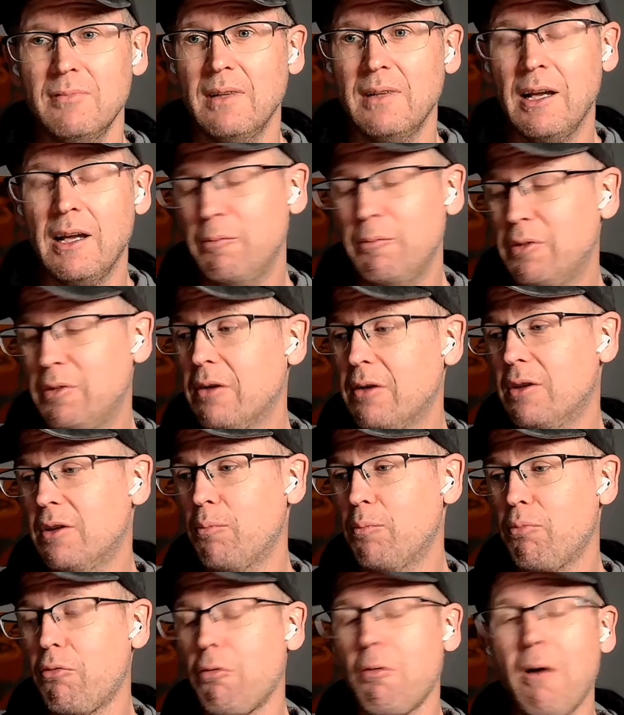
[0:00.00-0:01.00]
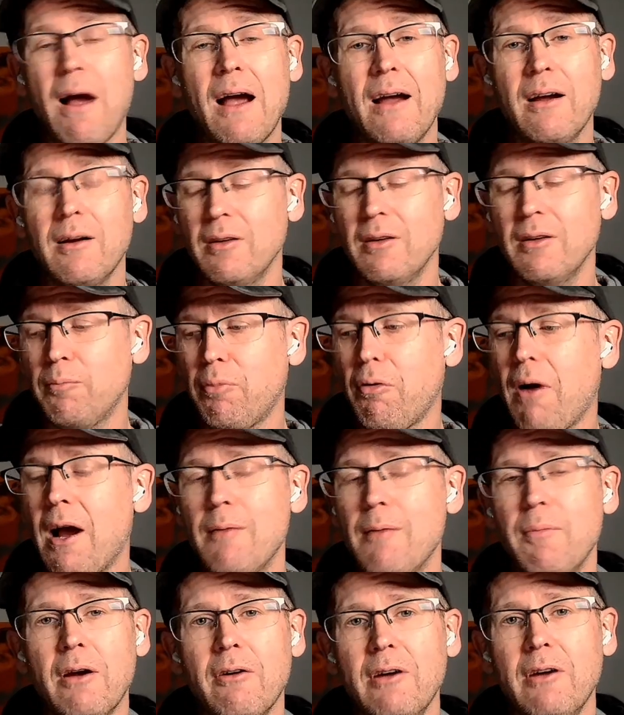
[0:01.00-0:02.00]
The
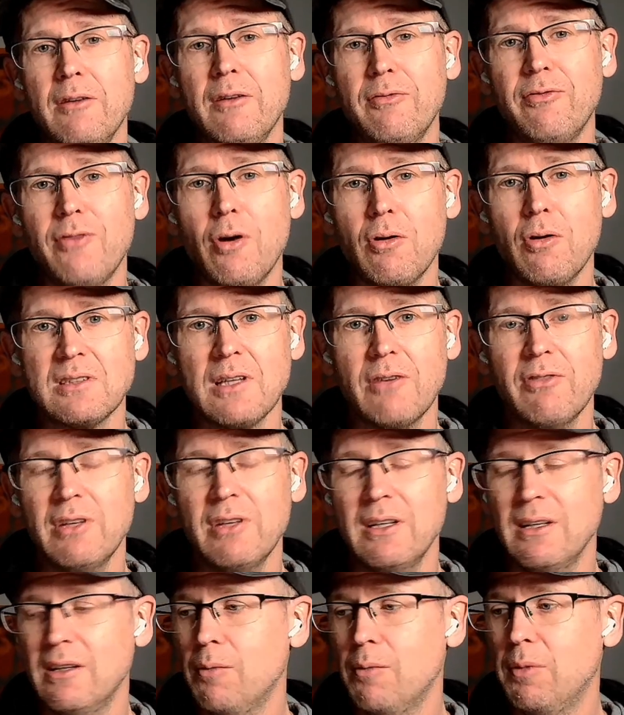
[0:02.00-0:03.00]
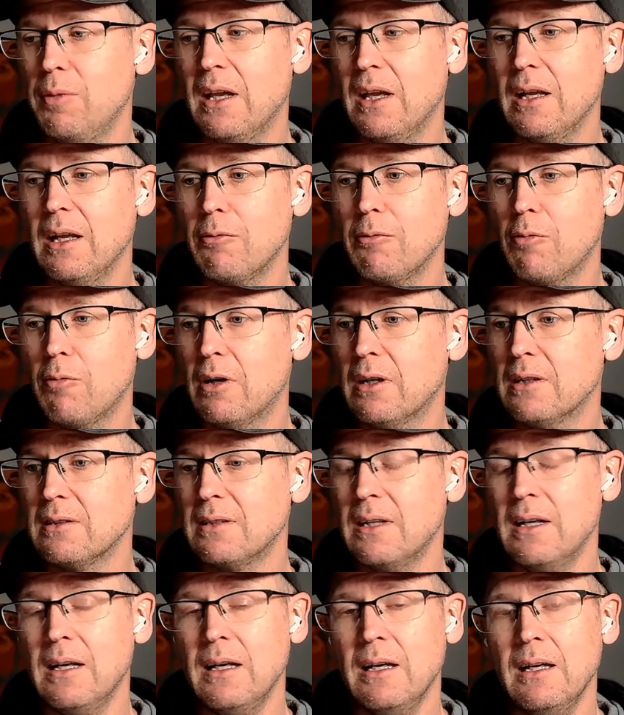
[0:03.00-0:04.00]
primary focus of it in the beginning was,
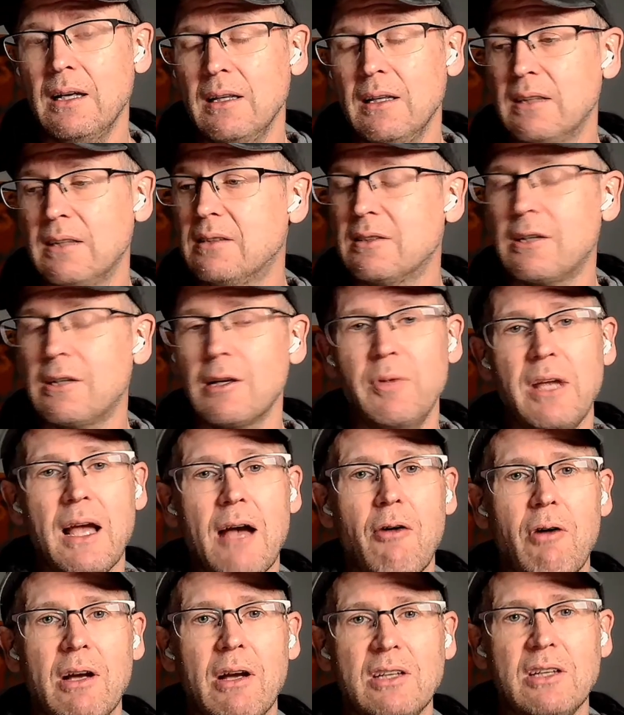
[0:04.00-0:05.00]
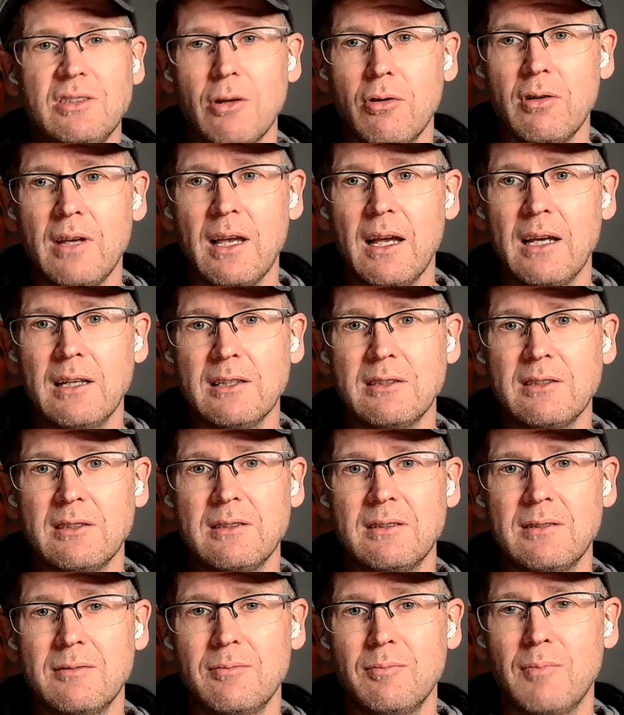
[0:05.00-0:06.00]
this is going to be how I
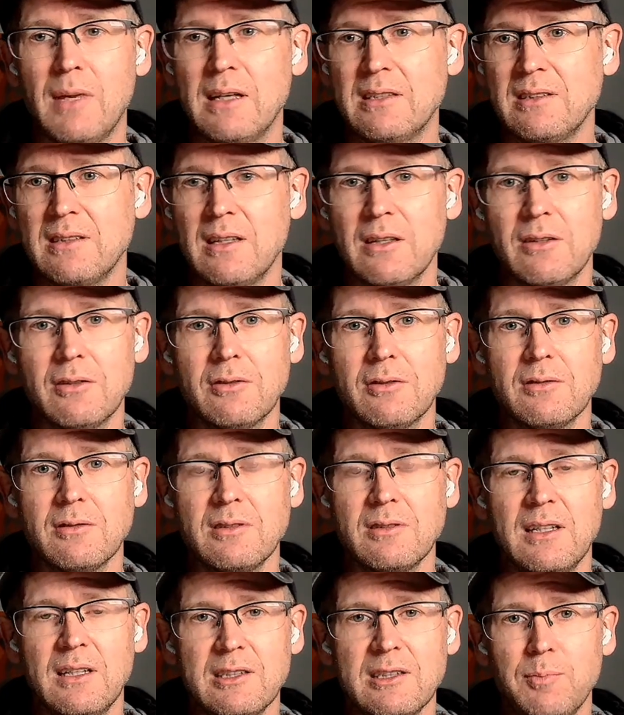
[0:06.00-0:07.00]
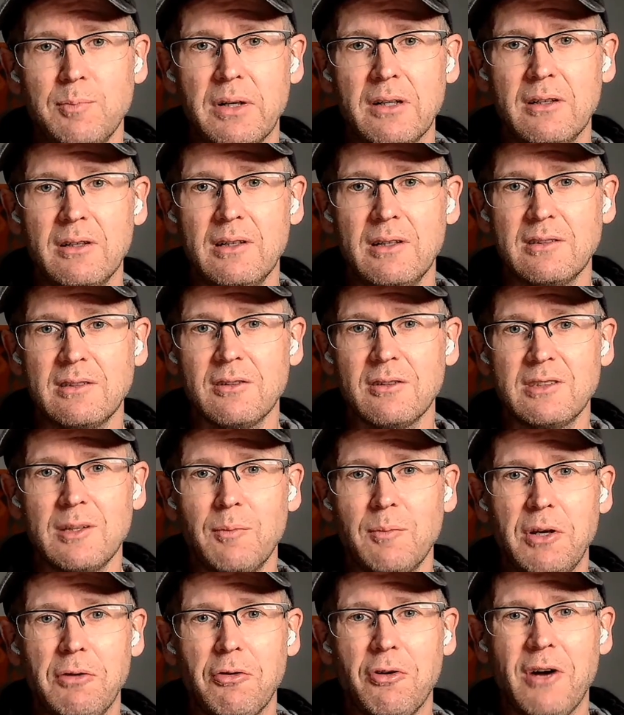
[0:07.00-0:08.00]
showcase my skills and experience so
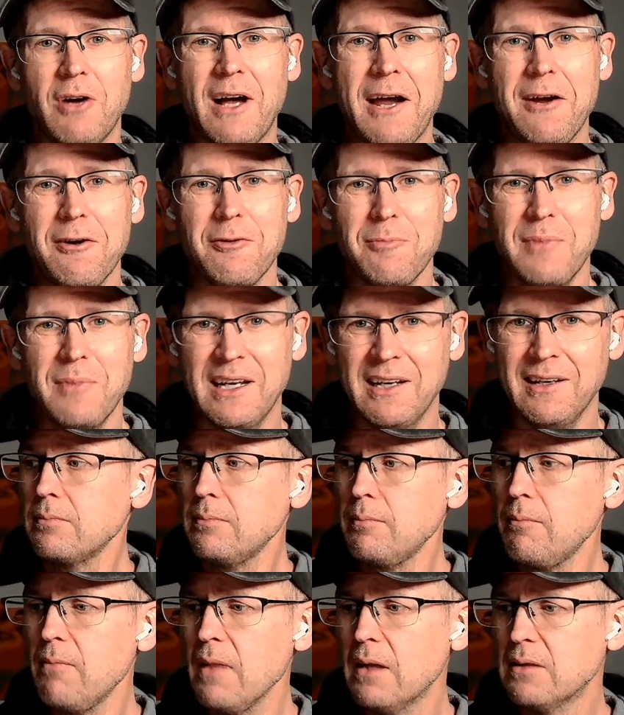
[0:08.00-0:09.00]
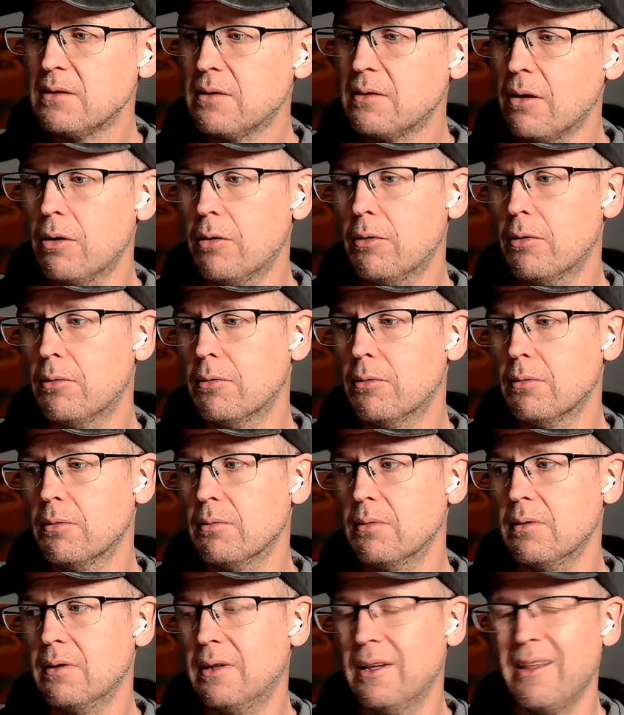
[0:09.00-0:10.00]
somebody will hire me.
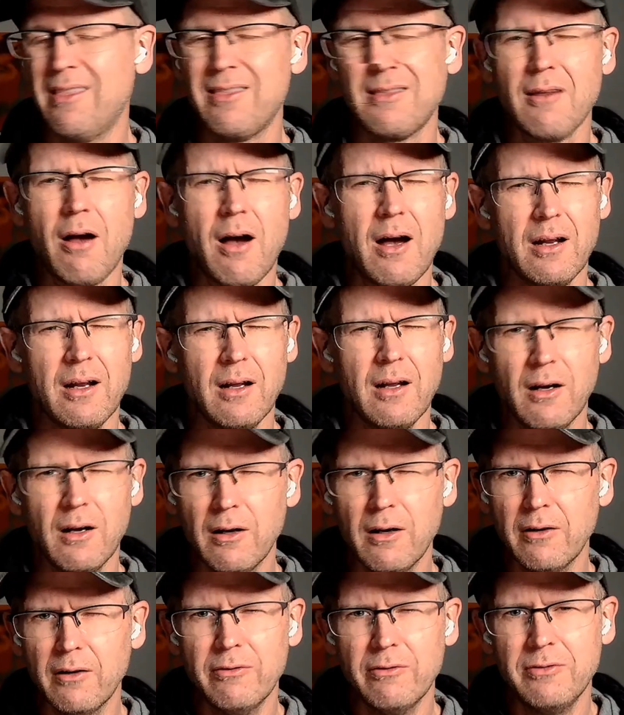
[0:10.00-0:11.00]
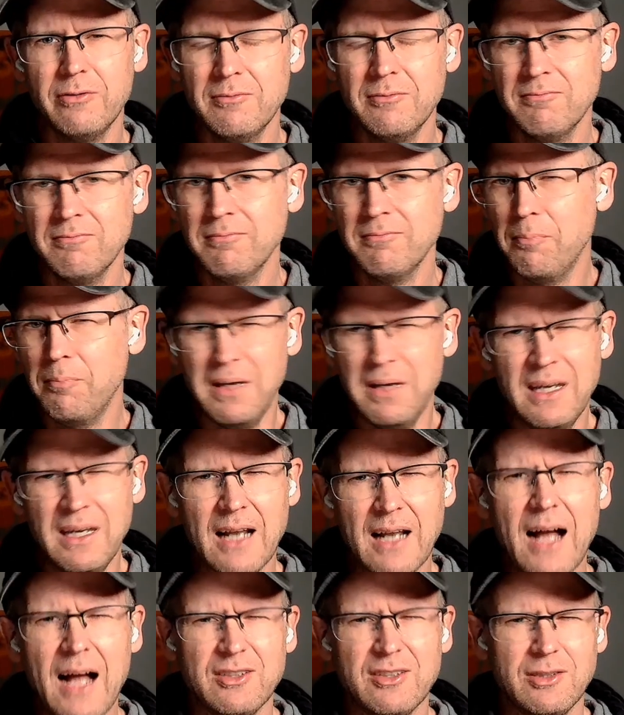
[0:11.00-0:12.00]
So the thought of being
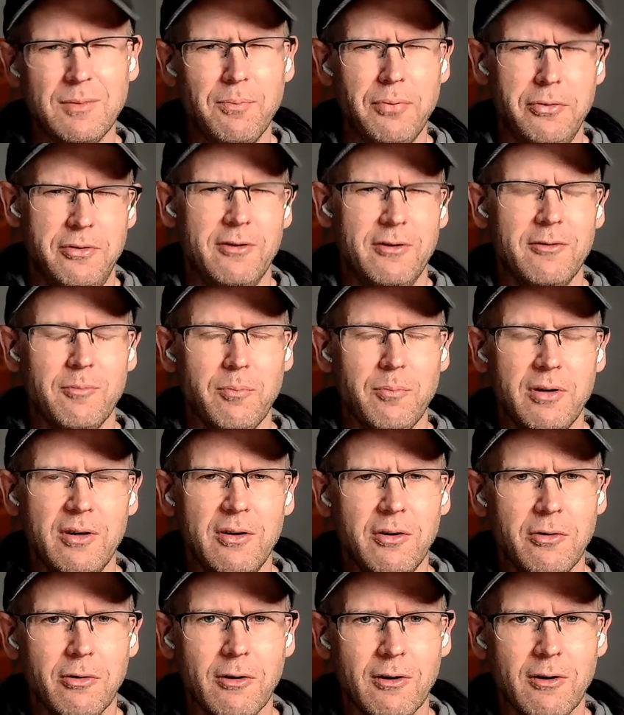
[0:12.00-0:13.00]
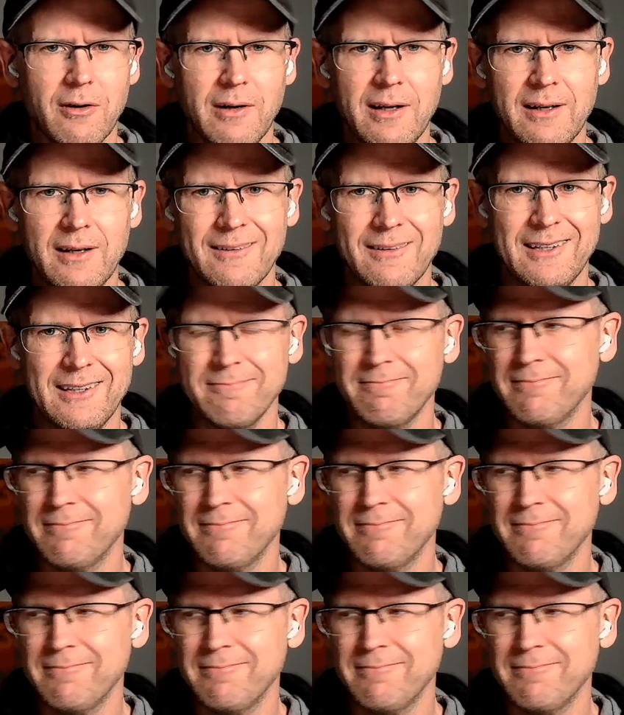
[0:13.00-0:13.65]
an entrepreneur and like